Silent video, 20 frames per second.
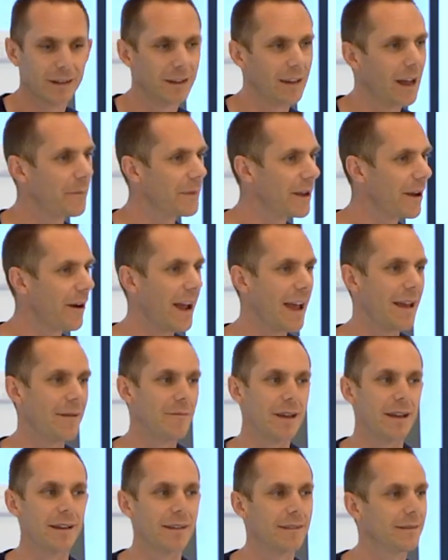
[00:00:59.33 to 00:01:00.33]
Love me or hate
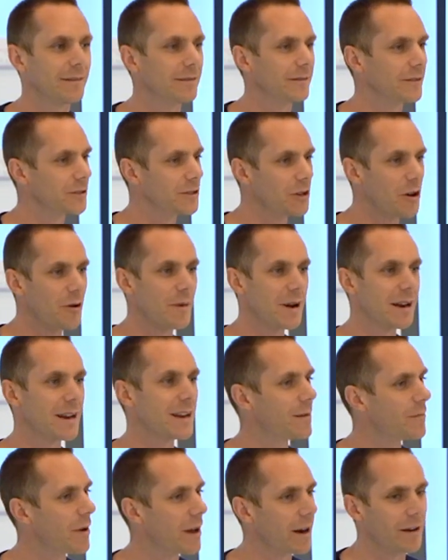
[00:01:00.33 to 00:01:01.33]
me. There's no money in
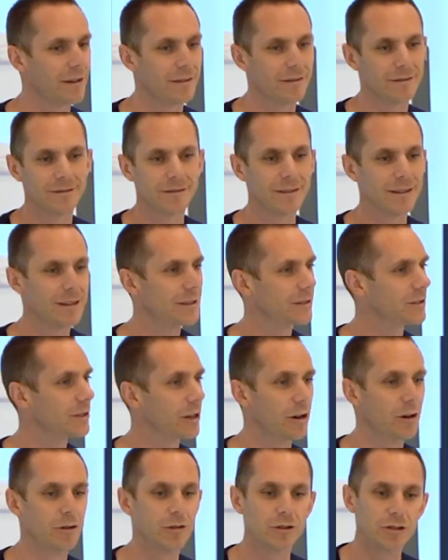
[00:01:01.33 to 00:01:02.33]
the middle.
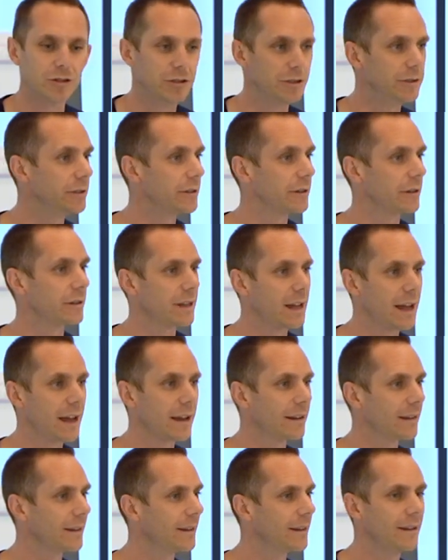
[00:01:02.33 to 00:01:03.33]
So do your
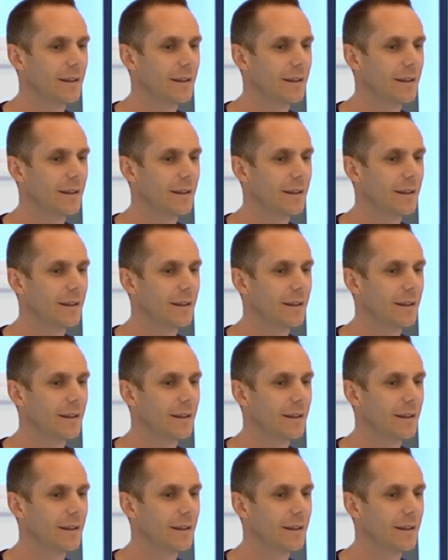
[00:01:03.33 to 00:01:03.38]
thing.